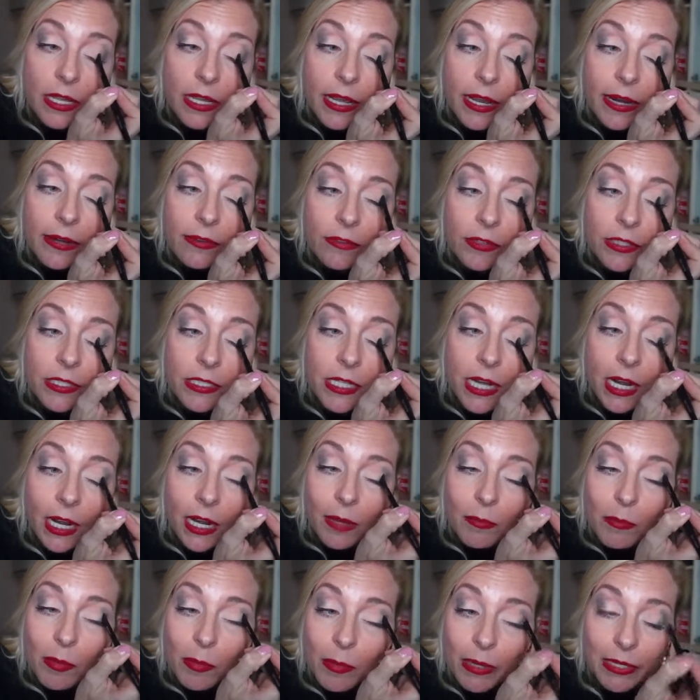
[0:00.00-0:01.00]
Like every
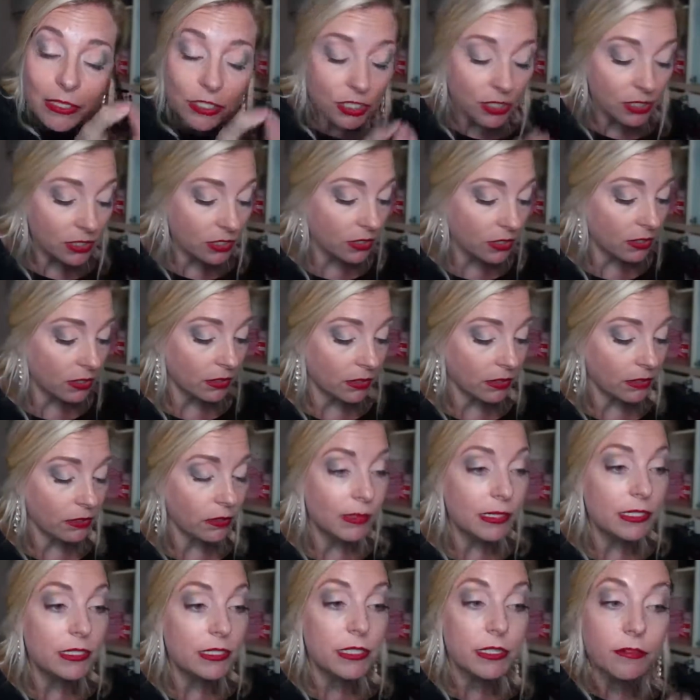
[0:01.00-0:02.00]
time it might just look a
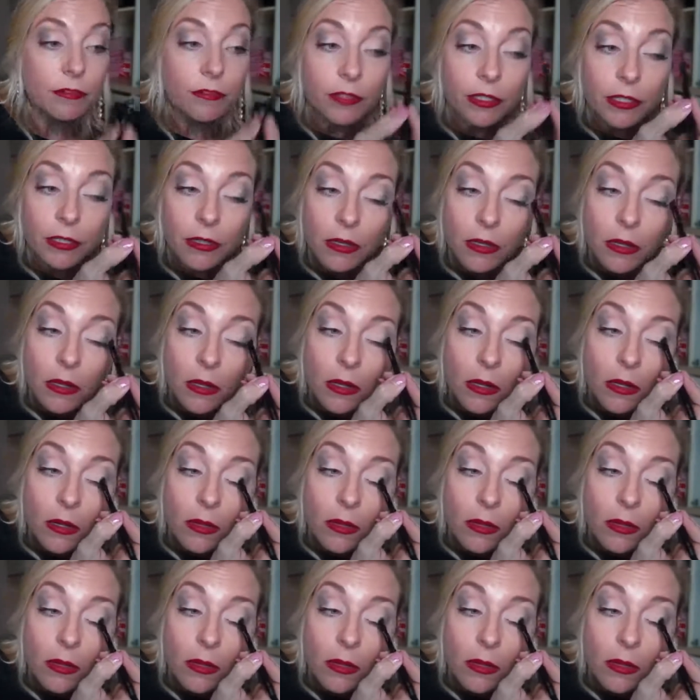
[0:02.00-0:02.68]
little bit different,